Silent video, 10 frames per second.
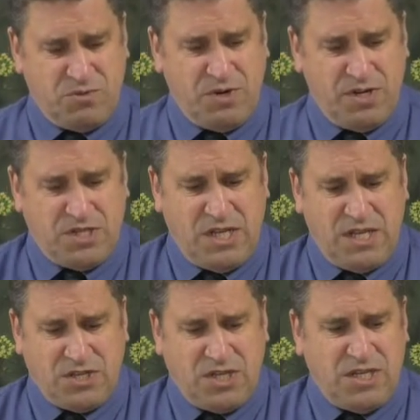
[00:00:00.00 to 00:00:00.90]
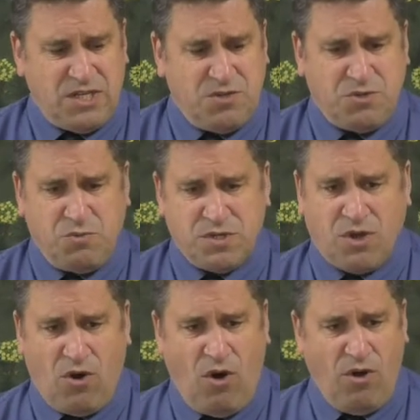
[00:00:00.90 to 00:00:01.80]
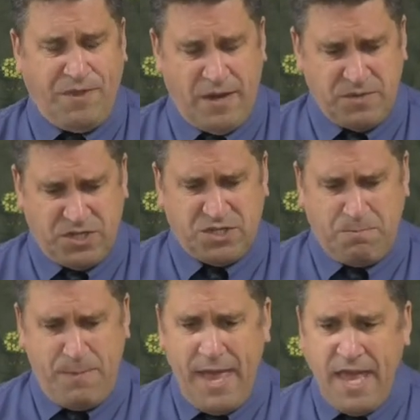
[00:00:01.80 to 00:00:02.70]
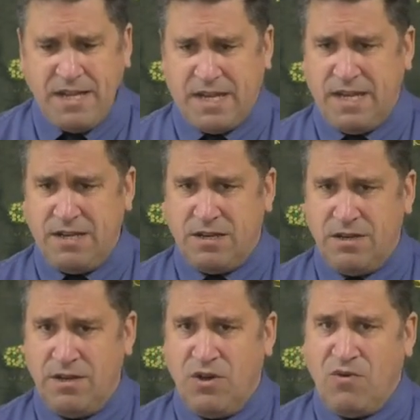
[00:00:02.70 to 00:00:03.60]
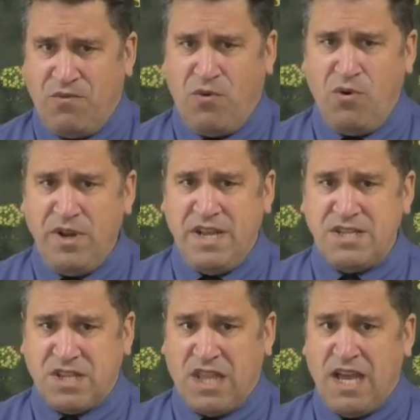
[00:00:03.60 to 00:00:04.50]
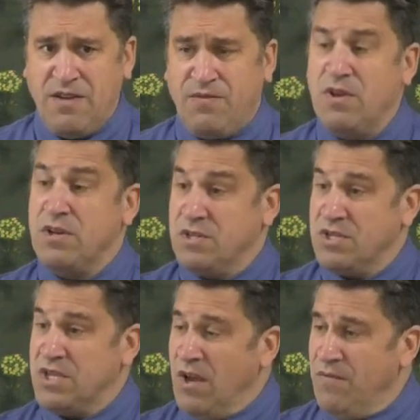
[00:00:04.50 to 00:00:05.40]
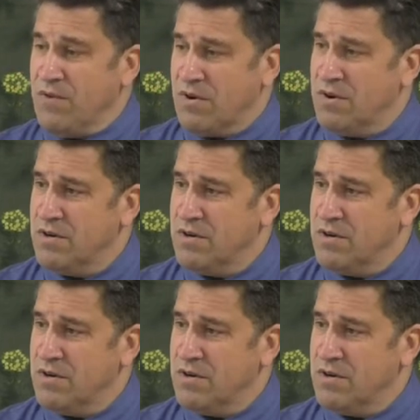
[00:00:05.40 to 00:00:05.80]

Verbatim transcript: We're going to see that Jesus was called; that was his mandate for his life to suffer.